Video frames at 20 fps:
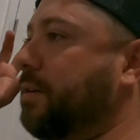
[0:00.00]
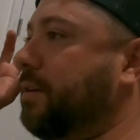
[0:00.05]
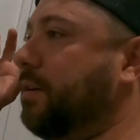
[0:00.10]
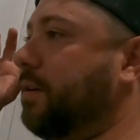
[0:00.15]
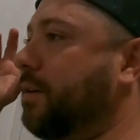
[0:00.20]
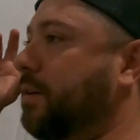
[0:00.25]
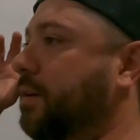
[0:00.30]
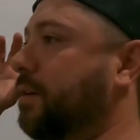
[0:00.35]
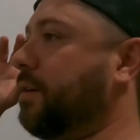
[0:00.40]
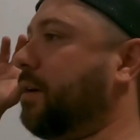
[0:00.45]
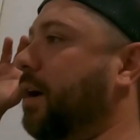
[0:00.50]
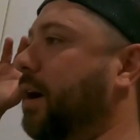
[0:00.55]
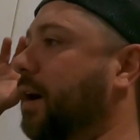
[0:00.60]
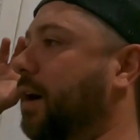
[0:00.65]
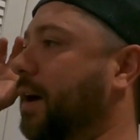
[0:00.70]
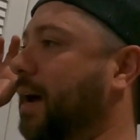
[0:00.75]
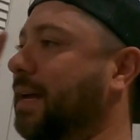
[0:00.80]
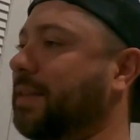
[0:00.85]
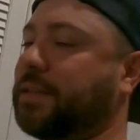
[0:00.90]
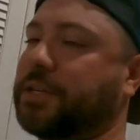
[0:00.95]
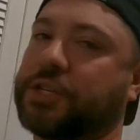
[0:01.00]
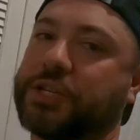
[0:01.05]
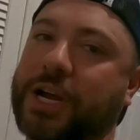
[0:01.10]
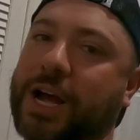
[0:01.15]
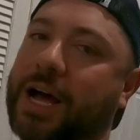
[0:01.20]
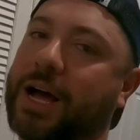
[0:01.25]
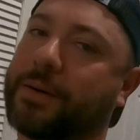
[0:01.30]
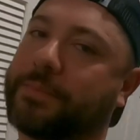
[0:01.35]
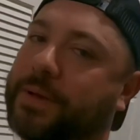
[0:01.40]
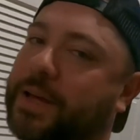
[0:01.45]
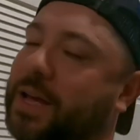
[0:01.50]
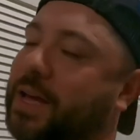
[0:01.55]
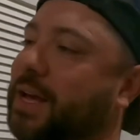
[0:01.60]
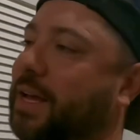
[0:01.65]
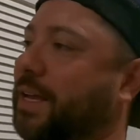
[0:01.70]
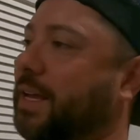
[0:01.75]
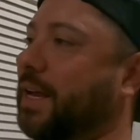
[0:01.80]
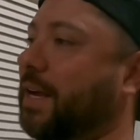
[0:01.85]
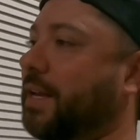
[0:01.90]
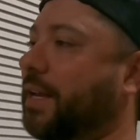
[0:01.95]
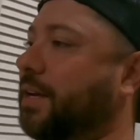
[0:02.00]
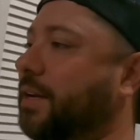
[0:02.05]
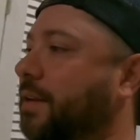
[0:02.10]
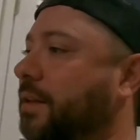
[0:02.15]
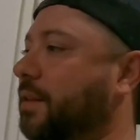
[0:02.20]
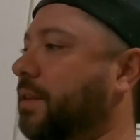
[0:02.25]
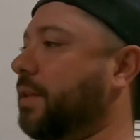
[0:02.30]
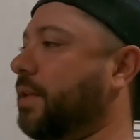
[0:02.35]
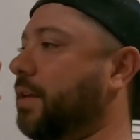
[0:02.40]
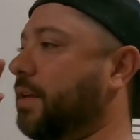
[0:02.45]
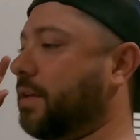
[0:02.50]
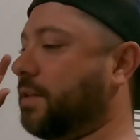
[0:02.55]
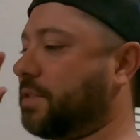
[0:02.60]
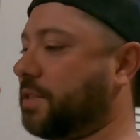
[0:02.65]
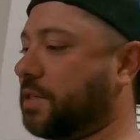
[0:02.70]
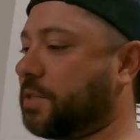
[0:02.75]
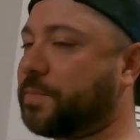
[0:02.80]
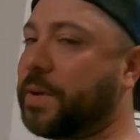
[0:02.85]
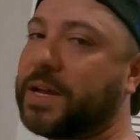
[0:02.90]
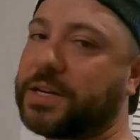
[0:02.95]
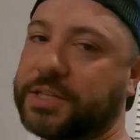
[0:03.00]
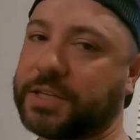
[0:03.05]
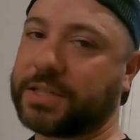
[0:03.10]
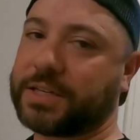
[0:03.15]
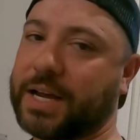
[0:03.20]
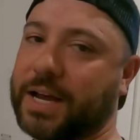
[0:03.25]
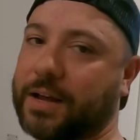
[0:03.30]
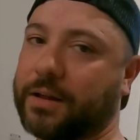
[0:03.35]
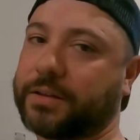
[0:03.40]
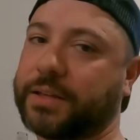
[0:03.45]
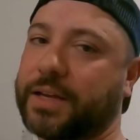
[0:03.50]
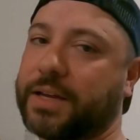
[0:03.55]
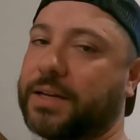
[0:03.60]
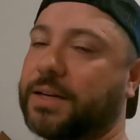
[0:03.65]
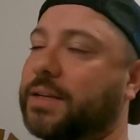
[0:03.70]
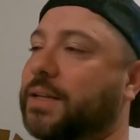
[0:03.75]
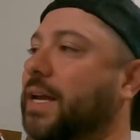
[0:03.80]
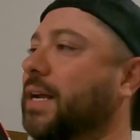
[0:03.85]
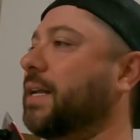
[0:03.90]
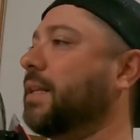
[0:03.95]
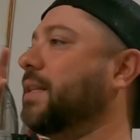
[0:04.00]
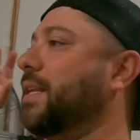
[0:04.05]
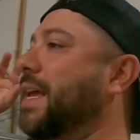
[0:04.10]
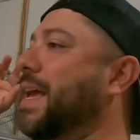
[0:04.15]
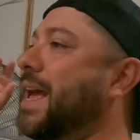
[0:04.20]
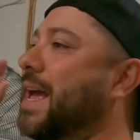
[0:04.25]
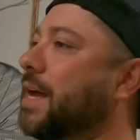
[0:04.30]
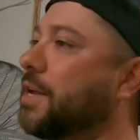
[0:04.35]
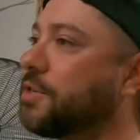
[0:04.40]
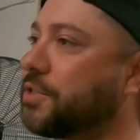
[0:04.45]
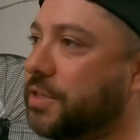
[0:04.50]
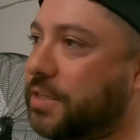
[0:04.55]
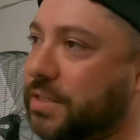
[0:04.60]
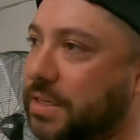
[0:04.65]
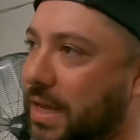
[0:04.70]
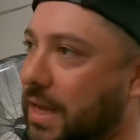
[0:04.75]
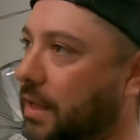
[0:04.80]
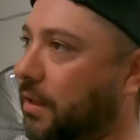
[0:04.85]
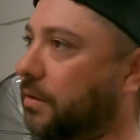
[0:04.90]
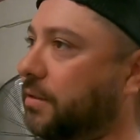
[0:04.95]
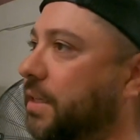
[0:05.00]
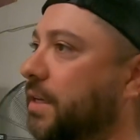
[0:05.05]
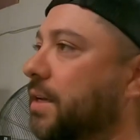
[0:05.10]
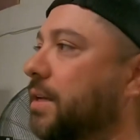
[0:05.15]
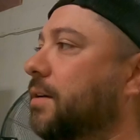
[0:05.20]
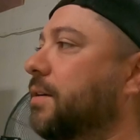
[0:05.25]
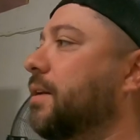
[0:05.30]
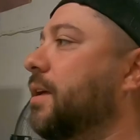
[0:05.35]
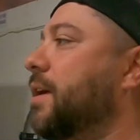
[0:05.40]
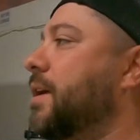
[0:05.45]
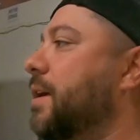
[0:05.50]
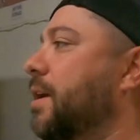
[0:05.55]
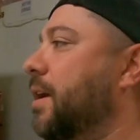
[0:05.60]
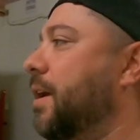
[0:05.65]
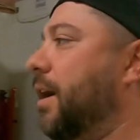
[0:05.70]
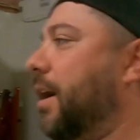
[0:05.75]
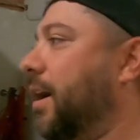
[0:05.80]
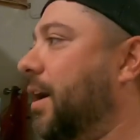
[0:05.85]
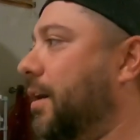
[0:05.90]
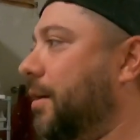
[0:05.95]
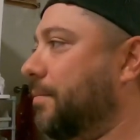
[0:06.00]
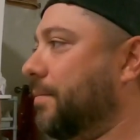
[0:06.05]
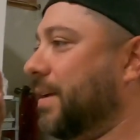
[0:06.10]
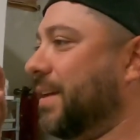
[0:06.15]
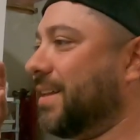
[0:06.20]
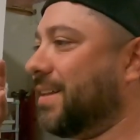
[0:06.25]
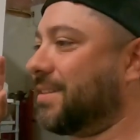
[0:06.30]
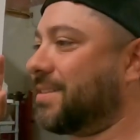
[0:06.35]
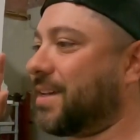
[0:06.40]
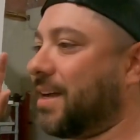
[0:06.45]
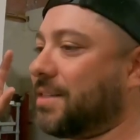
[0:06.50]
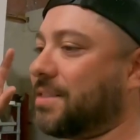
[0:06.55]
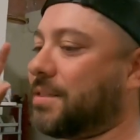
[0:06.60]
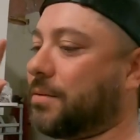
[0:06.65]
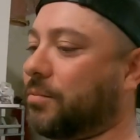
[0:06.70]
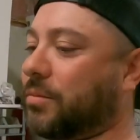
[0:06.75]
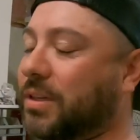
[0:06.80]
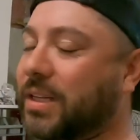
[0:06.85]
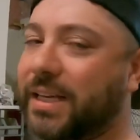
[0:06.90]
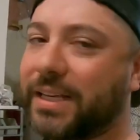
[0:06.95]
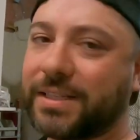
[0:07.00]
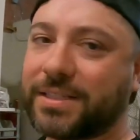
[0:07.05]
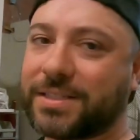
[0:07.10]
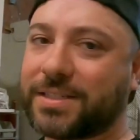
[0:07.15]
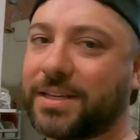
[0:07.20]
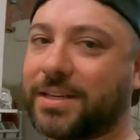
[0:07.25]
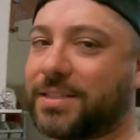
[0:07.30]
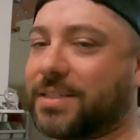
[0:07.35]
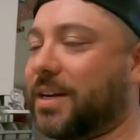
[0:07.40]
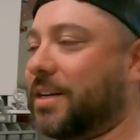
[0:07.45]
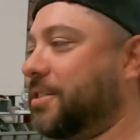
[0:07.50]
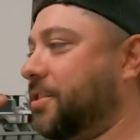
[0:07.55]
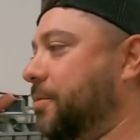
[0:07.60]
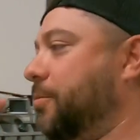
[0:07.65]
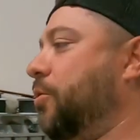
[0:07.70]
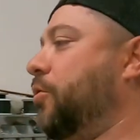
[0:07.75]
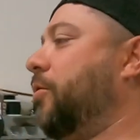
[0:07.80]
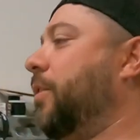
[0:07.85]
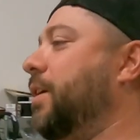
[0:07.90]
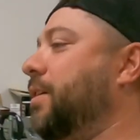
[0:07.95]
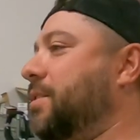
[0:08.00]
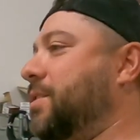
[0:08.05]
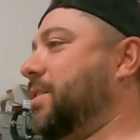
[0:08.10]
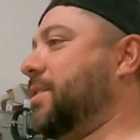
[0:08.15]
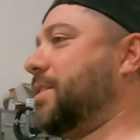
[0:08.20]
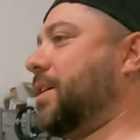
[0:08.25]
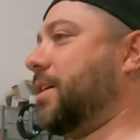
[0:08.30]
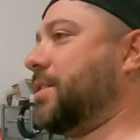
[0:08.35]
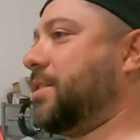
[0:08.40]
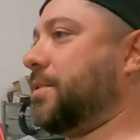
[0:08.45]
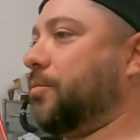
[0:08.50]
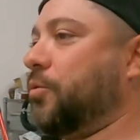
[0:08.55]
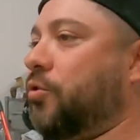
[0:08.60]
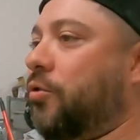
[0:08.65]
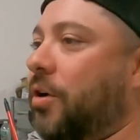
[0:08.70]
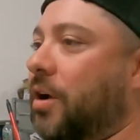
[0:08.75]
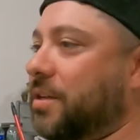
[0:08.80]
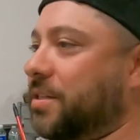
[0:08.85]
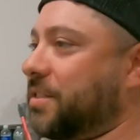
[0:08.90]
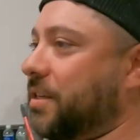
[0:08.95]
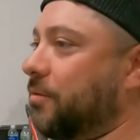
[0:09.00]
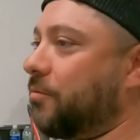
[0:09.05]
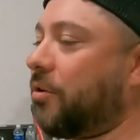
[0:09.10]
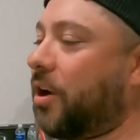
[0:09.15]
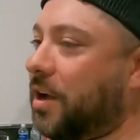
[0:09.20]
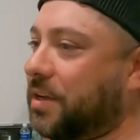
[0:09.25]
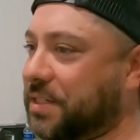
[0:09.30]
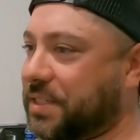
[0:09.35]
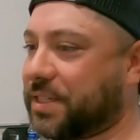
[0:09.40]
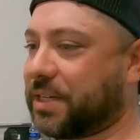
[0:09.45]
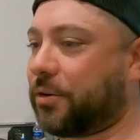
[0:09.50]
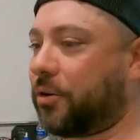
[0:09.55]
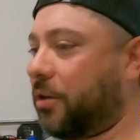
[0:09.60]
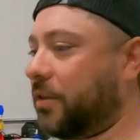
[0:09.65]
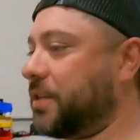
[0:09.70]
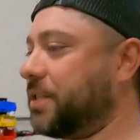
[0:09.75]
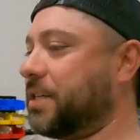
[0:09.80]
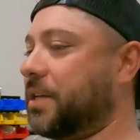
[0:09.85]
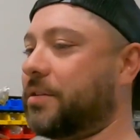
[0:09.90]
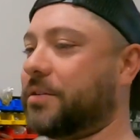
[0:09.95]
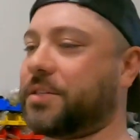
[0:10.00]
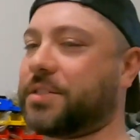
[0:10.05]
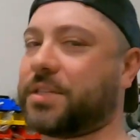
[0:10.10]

uh, at the shop getting the suspension dialed in, getting the engine dialed in. Um, it's got some leaks, it's got some creaks, it's got some crust and rust and all this other